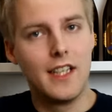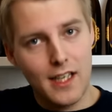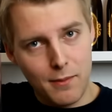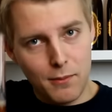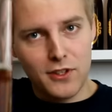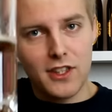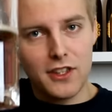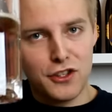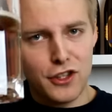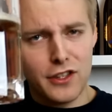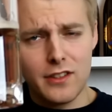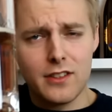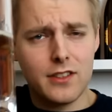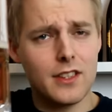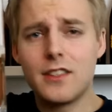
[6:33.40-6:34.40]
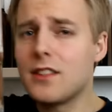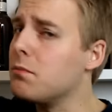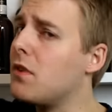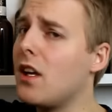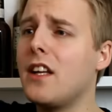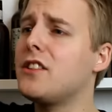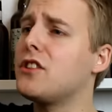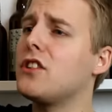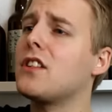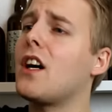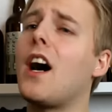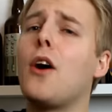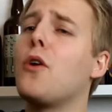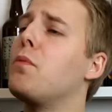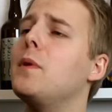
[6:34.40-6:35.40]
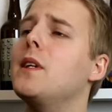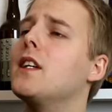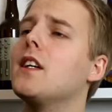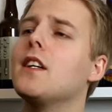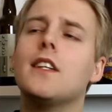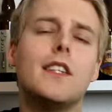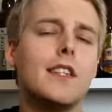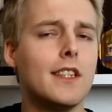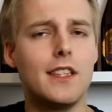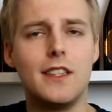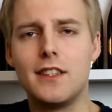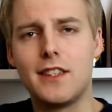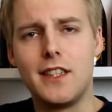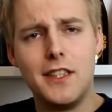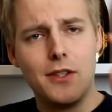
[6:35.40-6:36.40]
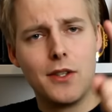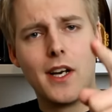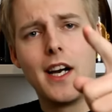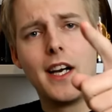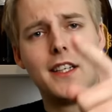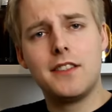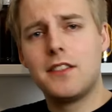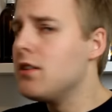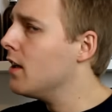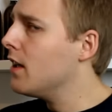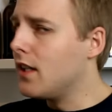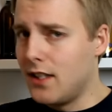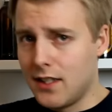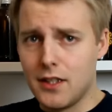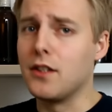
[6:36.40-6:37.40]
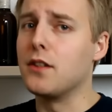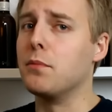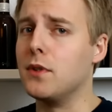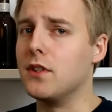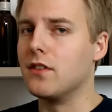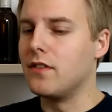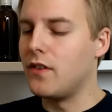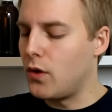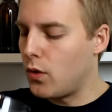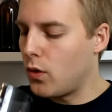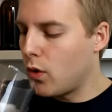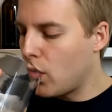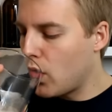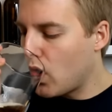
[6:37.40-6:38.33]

And I'm going to say cheers and some delicious Rauchbier. And see you guys in another beer review.